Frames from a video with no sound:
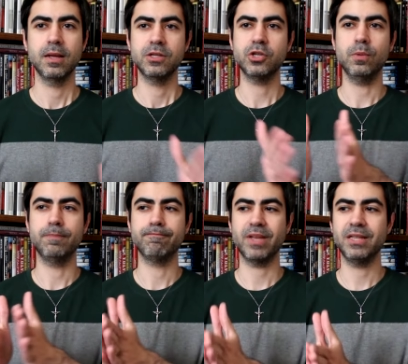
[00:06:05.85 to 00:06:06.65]
So,
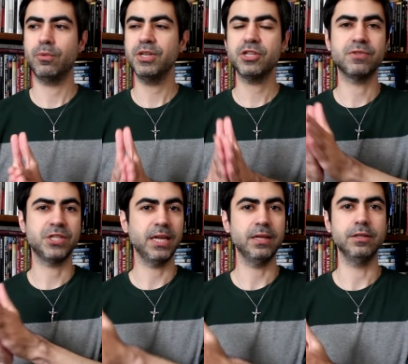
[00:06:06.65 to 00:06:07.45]
at the risk of
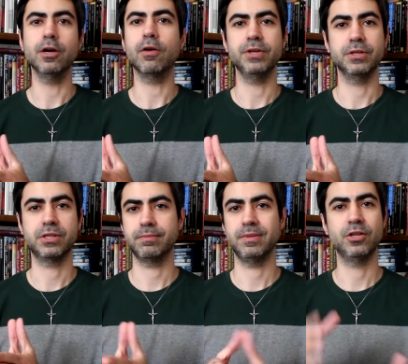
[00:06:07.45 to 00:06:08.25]
stating the
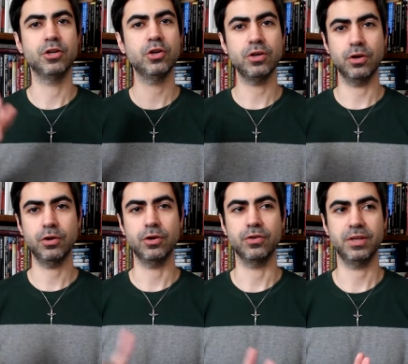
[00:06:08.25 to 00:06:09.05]
obvious, the good
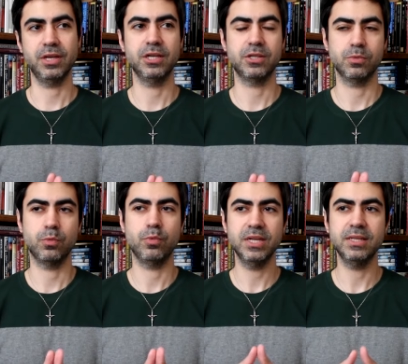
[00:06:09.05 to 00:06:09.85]
earth is
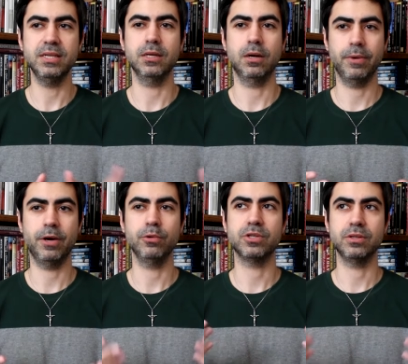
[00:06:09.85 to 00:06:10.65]
really
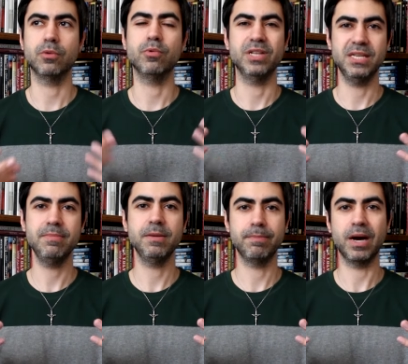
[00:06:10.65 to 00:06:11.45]
about the
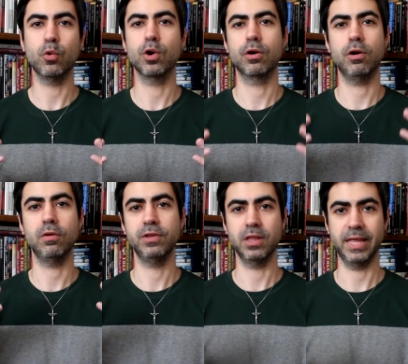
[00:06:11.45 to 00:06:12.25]
redeeming power
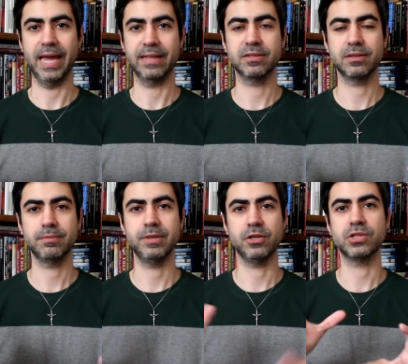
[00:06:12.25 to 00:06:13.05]
of the land
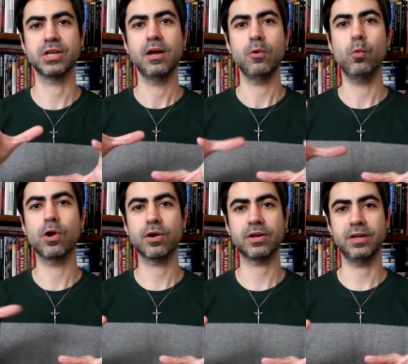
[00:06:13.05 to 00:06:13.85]
because
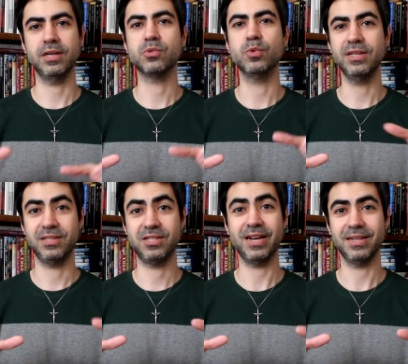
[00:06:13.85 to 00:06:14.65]
work is really
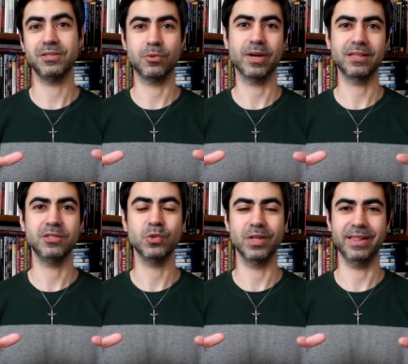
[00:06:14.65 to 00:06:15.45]
tied
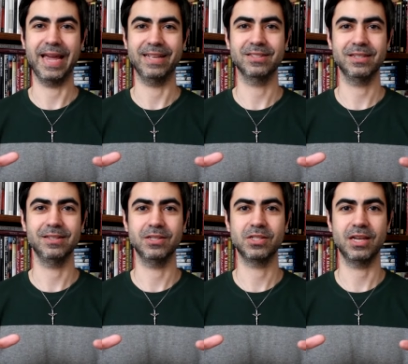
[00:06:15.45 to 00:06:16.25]
directly to the land
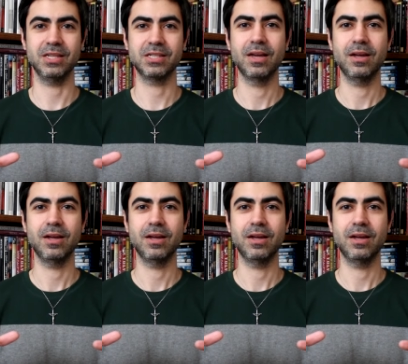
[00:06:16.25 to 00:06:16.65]
in this case.